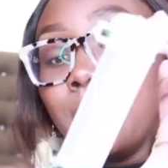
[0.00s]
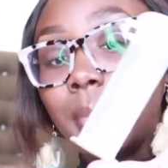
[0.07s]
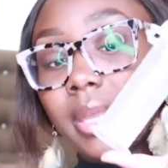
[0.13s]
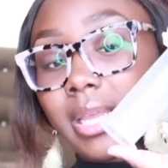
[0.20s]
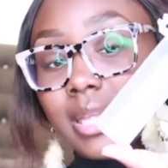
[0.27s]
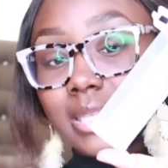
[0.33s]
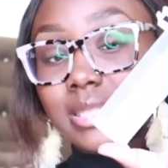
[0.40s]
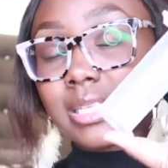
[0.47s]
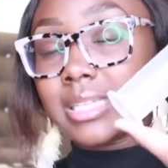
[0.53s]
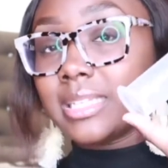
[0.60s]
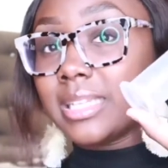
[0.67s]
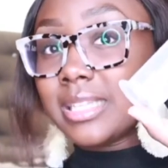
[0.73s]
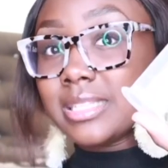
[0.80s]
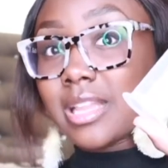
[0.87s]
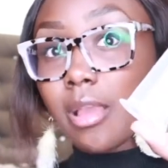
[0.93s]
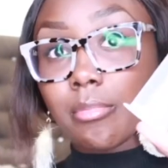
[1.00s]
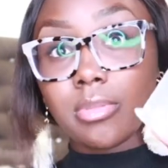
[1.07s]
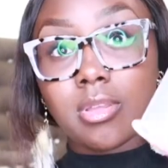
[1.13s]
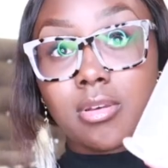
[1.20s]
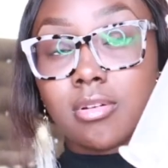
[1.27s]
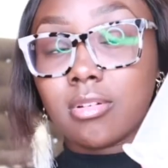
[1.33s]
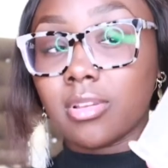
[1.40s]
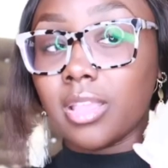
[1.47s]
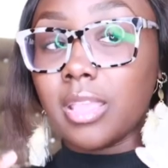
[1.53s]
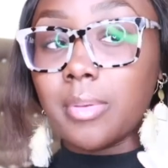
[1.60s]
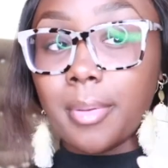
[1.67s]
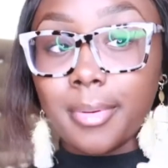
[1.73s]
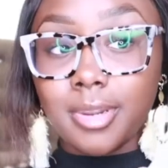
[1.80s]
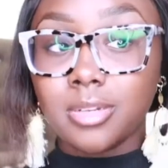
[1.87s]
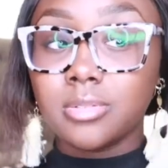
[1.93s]
because it does not belong in
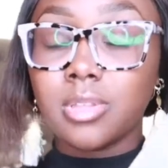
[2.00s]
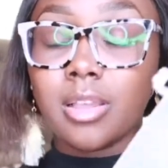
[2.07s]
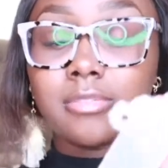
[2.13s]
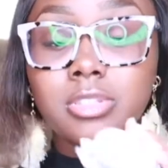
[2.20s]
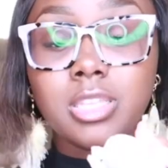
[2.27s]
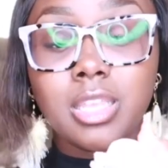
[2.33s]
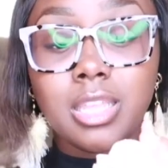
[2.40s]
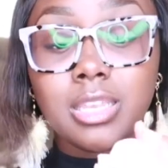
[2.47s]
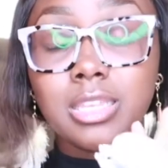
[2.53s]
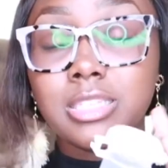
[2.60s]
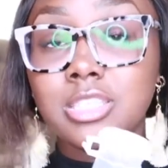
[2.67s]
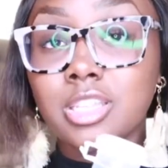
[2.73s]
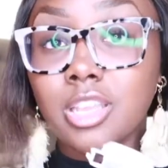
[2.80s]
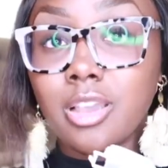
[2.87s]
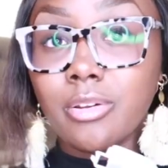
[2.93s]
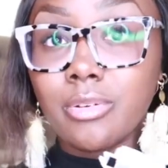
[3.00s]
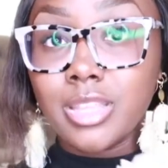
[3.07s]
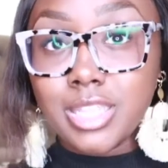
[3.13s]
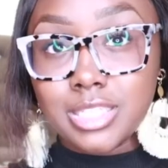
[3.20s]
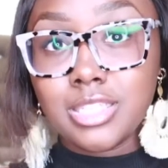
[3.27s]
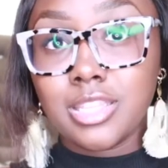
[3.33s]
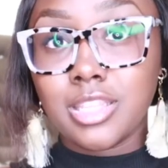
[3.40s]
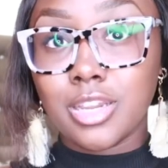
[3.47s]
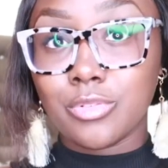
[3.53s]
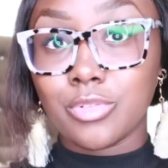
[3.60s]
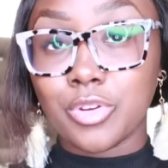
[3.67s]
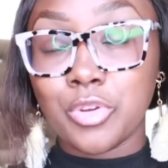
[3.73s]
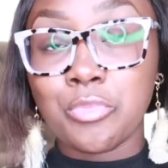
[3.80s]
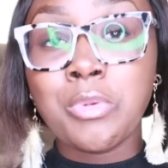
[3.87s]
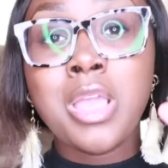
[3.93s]
my purse obviously it needs to go into their
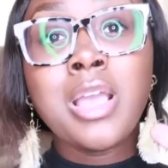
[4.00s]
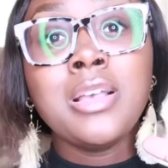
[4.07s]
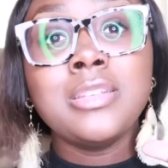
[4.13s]
room